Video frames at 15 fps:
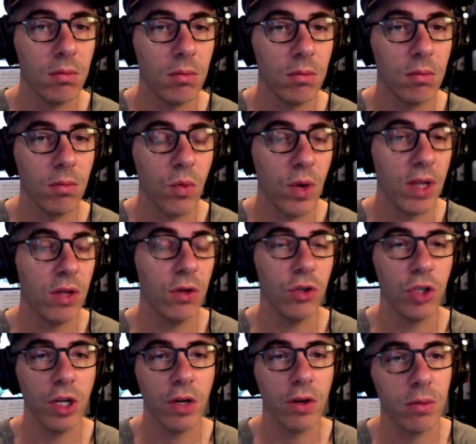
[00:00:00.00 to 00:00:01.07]
When you
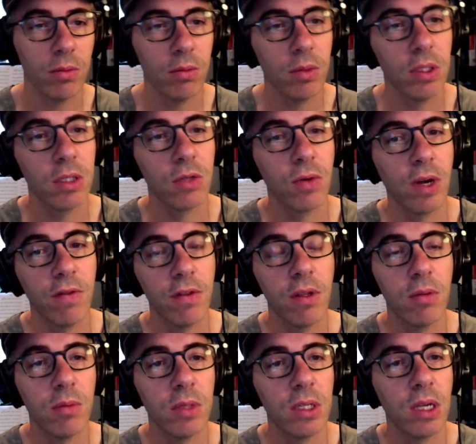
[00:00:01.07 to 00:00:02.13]
share it, it's great for
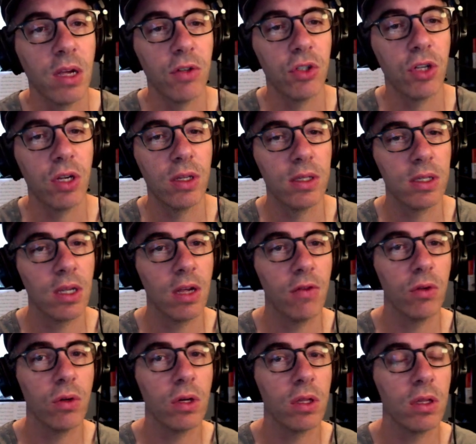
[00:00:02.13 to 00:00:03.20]
them to have a chance to have a
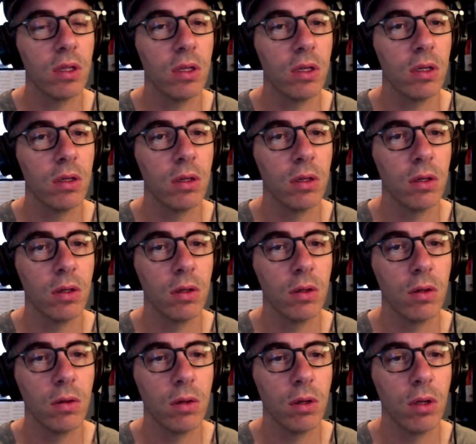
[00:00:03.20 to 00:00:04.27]
look at the
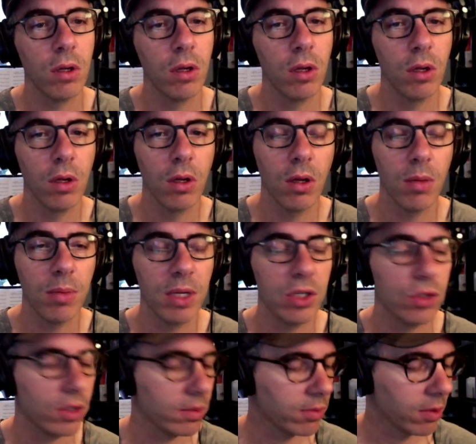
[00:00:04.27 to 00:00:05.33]

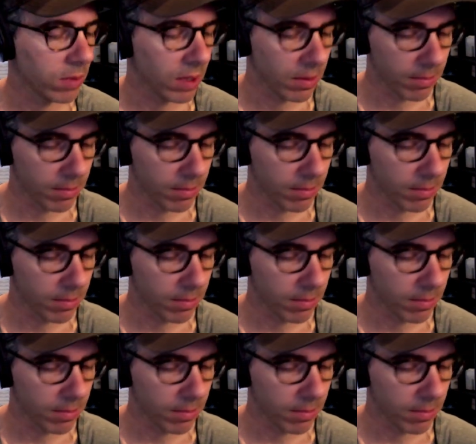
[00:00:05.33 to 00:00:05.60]
pictures properly.